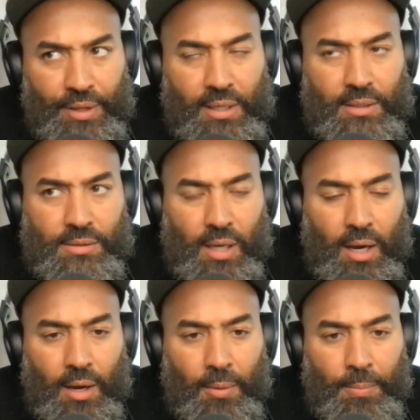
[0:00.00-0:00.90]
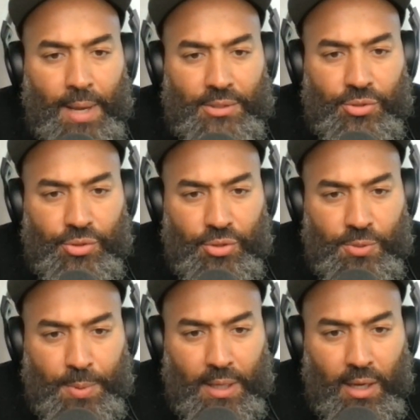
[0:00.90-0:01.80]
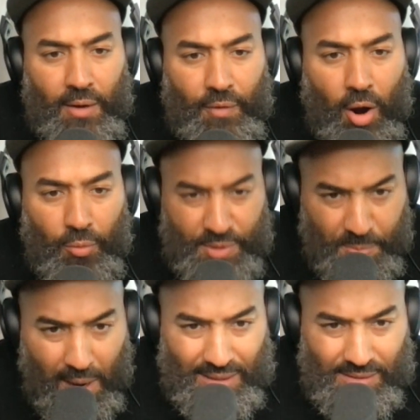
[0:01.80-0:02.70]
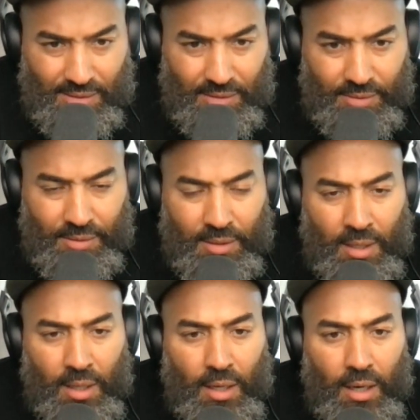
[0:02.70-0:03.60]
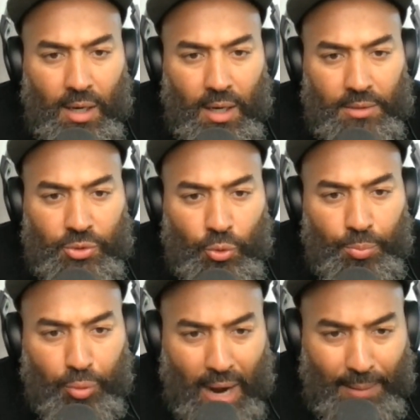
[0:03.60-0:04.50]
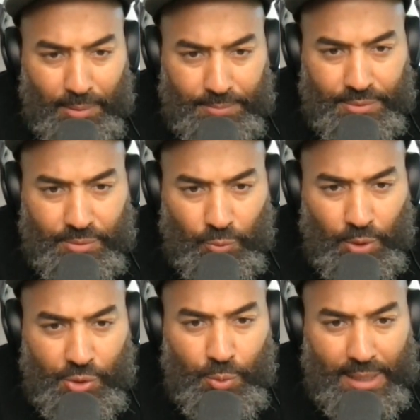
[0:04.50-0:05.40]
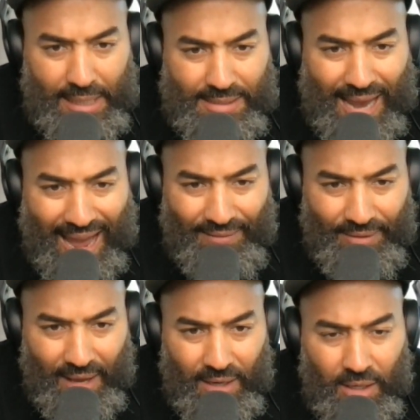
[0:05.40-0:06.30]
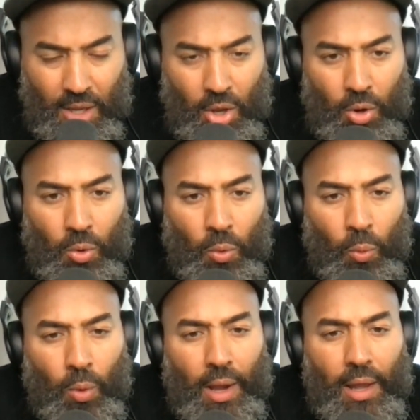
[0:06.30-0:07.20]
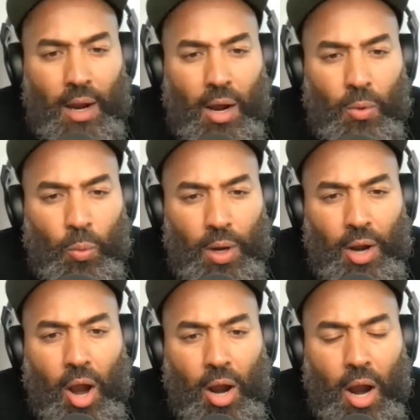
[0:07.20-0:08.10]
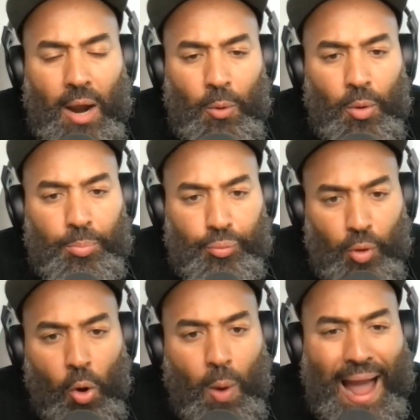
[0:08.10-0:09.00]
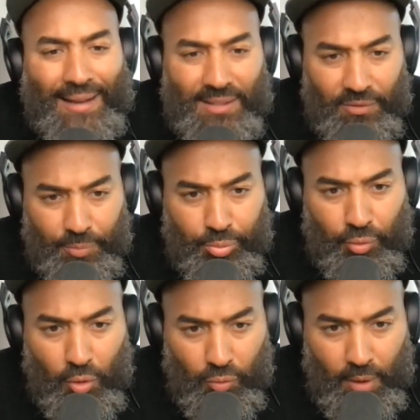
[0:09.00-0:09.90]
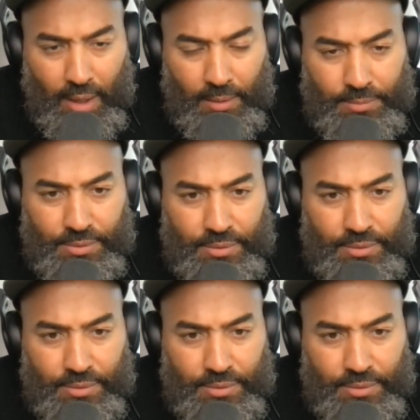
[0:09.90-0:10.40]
these measures you're speaking of are responses to problems, which we need to have that. What are our proactive programs?